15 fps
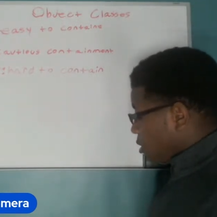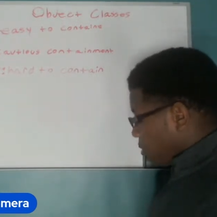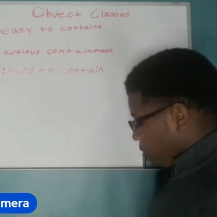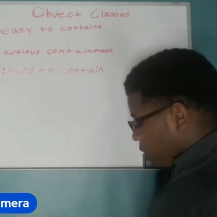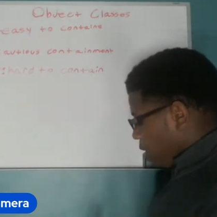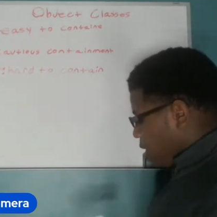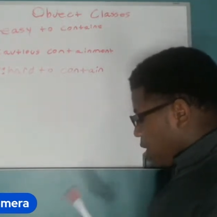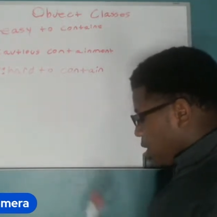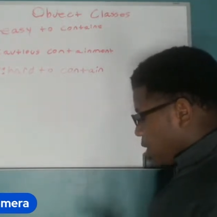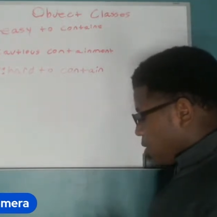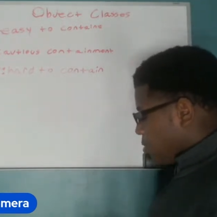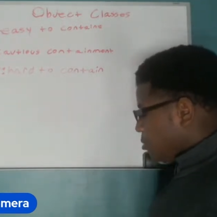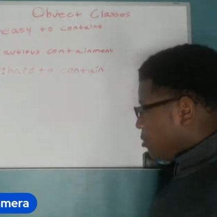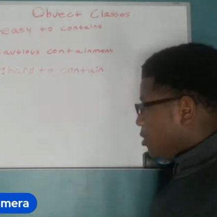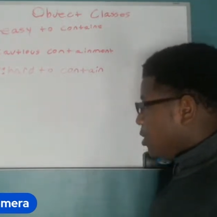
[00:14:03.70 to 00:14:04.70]
But yeah,
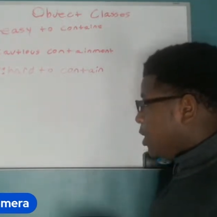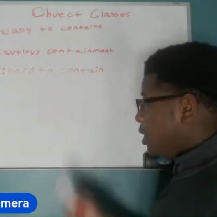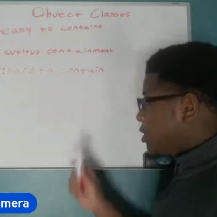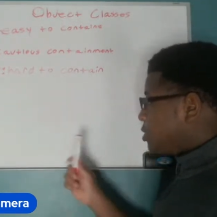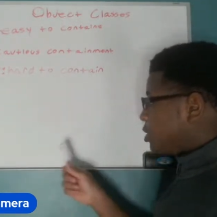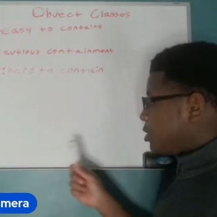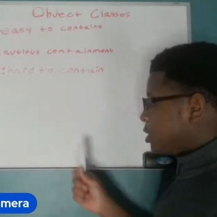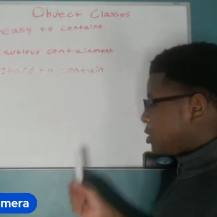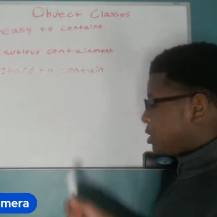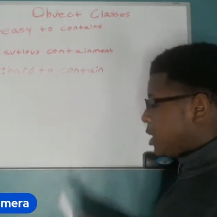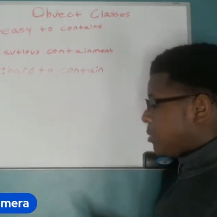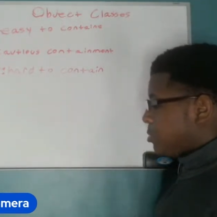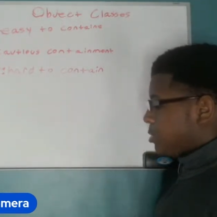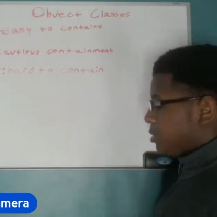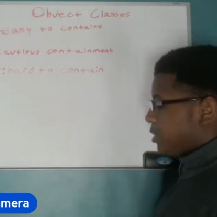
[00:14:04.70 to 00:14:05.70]
he's a good
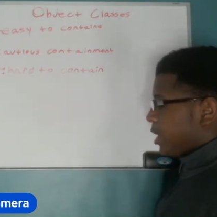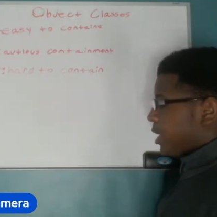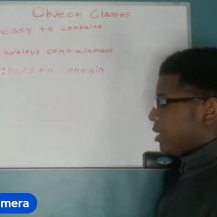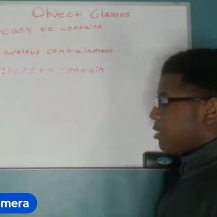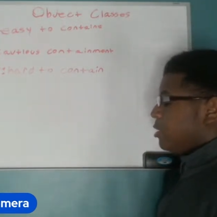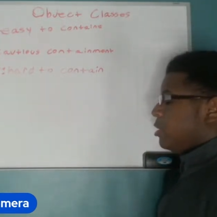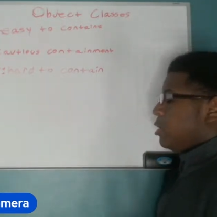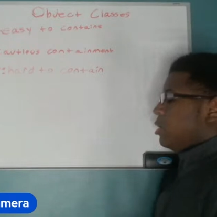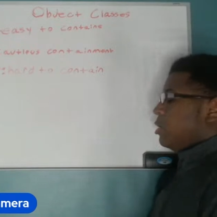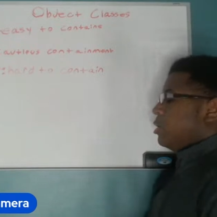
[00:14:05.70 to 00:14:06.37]
example of that.